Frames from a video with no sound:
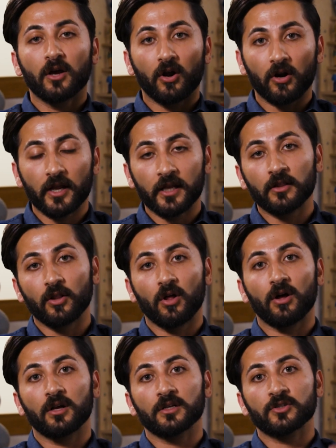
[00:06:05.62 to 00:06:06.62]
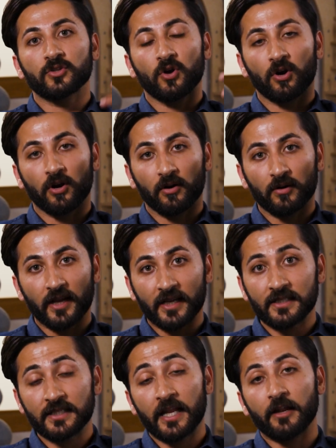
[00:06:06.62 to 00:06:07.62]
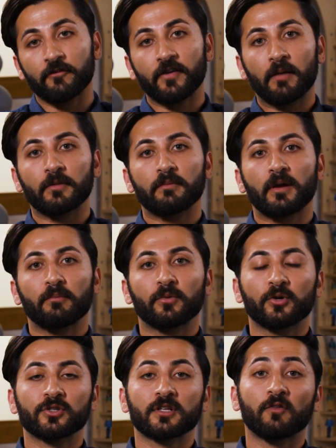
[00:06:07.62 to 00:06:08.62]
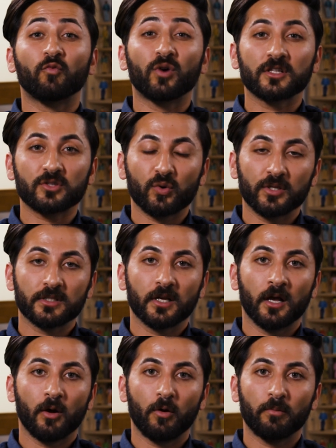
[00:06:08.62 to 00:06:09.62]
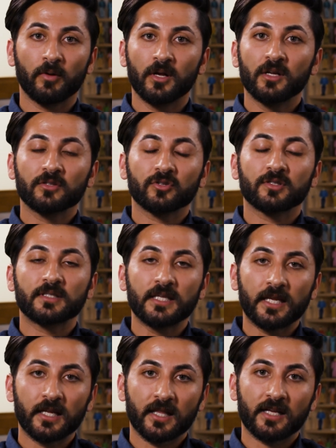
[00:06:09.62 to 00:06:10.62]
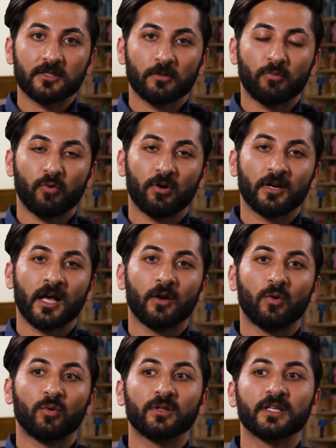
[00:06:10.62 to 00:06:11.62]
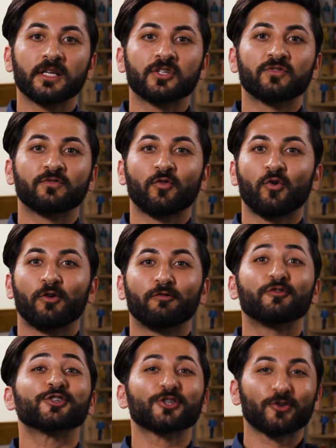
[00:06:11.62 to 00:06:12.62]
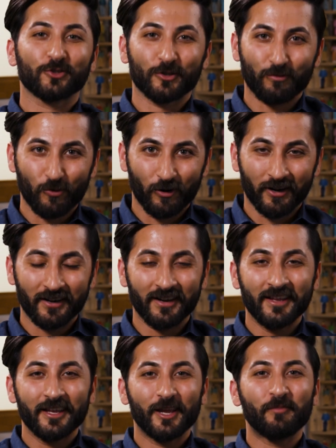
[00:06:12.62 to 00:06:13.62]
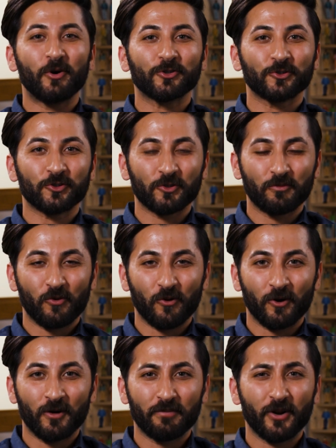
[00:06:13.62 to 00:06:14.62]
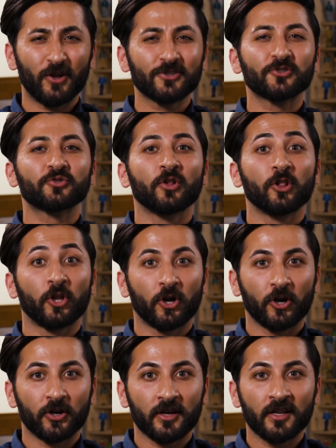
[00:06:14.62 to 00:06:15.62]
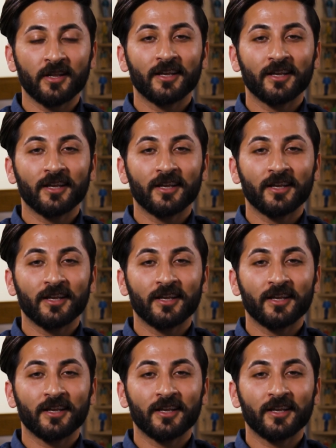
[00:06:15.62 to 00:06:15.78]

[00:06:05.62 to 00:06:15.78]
our in-laws, our extended family members, of what's going to help. So seeking that support, not only for physical support, emotional support, but also to learn,